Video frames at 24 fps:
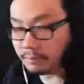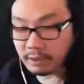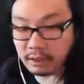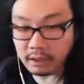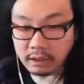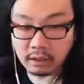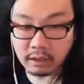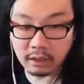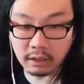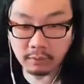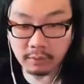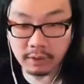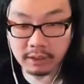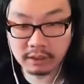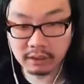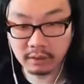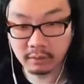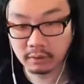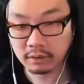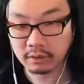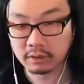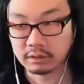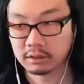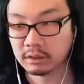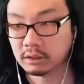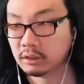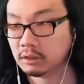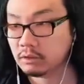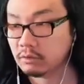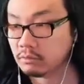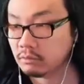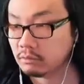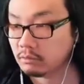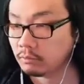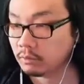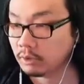but otherwise I will
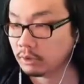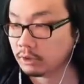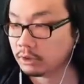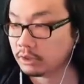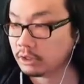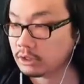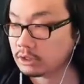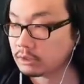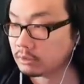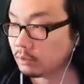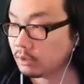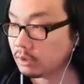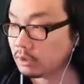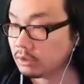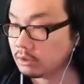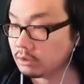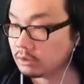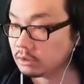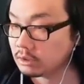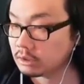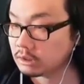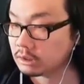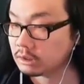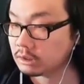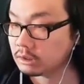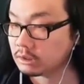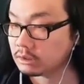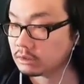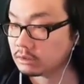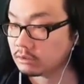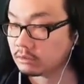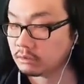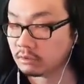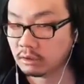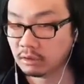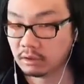continue with this one. This
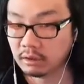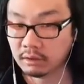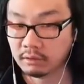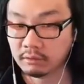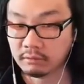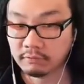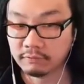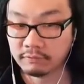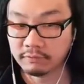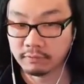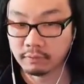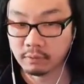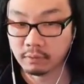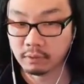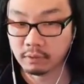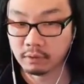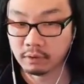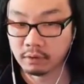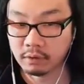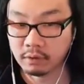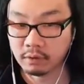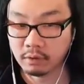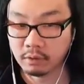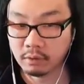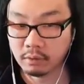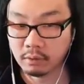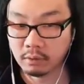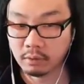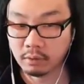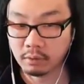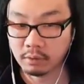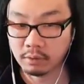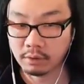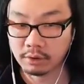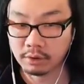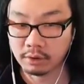is uh, for
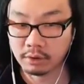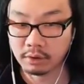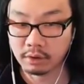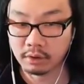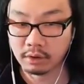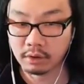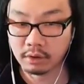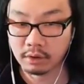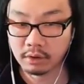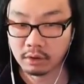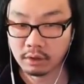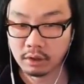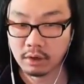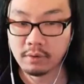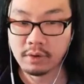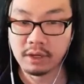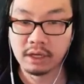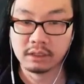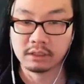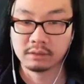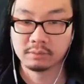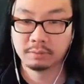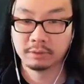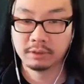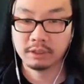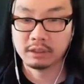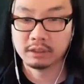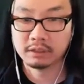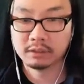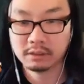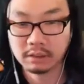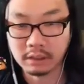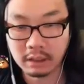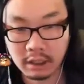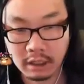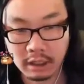order. Oh yes,
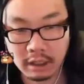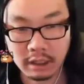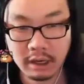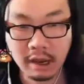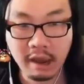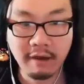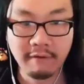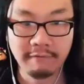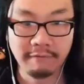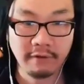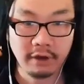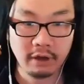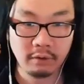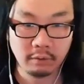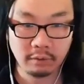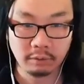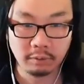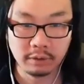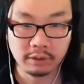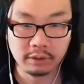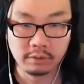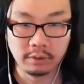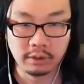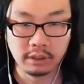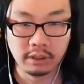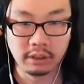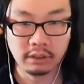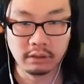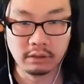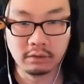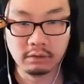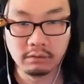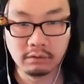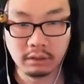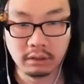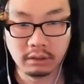please uh, have fun with what you were gonna
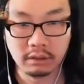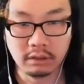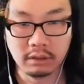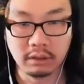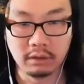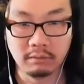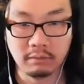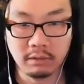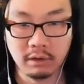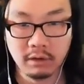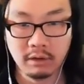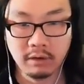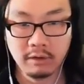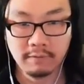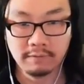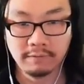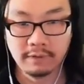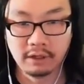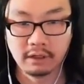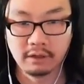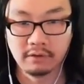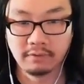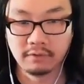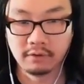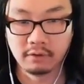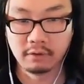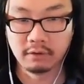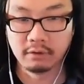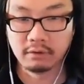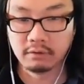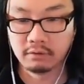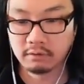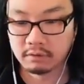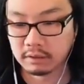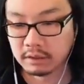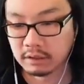do, and um, thank you
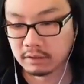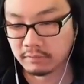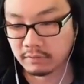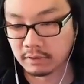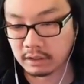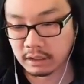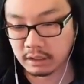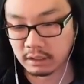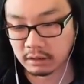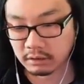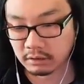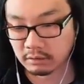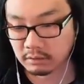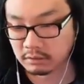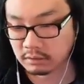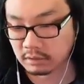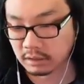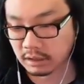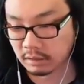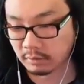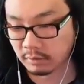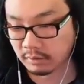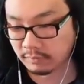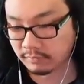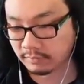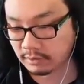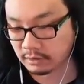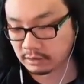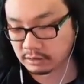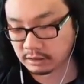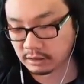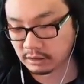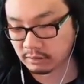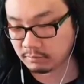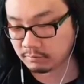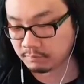for thank you for getting those. Can't wait for you to
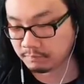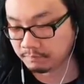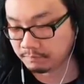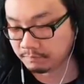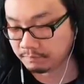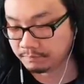see them.